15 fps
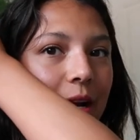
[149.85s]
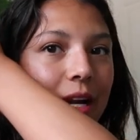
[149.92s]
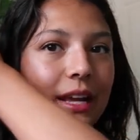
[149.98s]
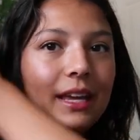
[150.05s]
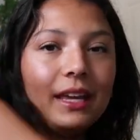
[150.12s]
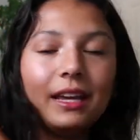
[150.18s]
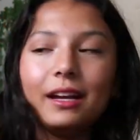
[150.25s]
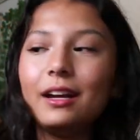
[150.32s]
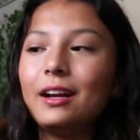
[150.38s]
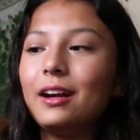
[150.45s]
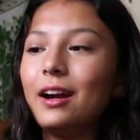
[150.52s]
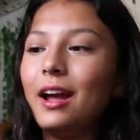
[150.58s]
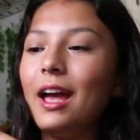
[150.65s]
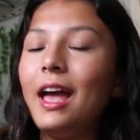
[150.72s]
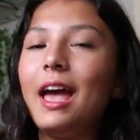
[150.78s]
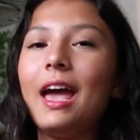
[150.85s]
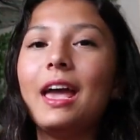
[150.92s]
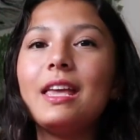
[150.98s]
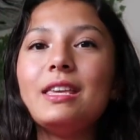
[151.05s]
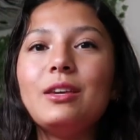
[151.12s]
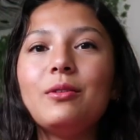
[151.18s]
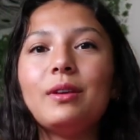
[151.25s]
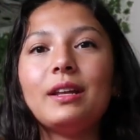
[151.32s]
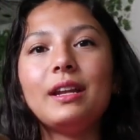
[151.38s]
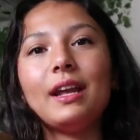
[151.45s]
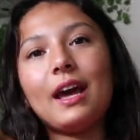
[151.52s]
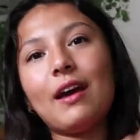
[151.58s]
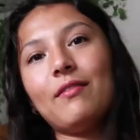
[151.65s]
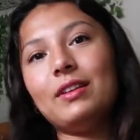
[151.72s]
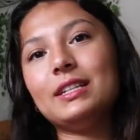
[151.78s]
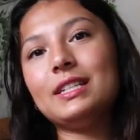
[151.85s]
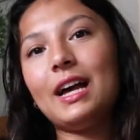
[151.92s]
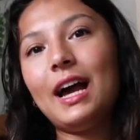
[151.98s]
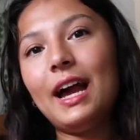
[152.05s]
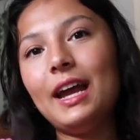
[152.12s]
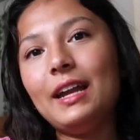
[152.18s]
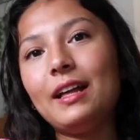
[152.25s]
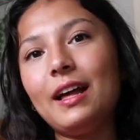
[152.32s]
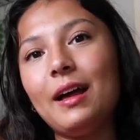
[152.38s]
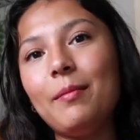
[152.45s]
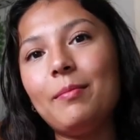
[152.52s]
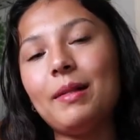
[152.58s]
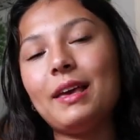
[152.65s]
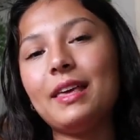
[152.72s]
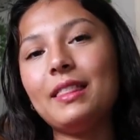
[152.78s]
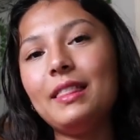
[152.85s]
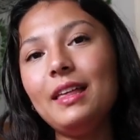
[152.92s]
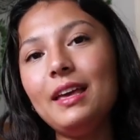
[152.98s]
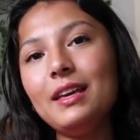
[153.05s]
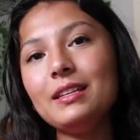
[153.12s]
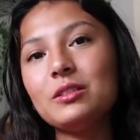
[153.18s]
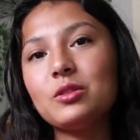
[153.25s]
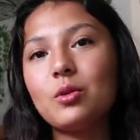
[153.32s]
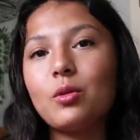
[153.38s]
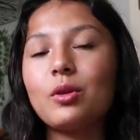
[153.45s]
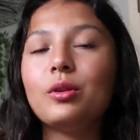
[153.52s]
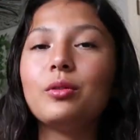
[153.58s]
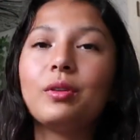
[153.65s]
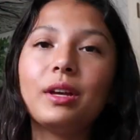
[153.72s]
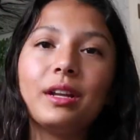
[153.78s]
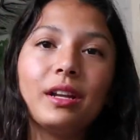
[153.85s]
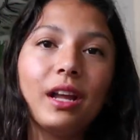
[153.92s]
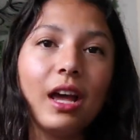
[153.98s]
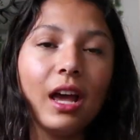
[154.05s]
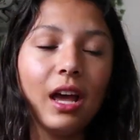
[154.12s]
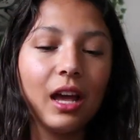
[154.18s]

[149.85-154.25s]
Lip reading: right here, and you can have it tied up like this, or you can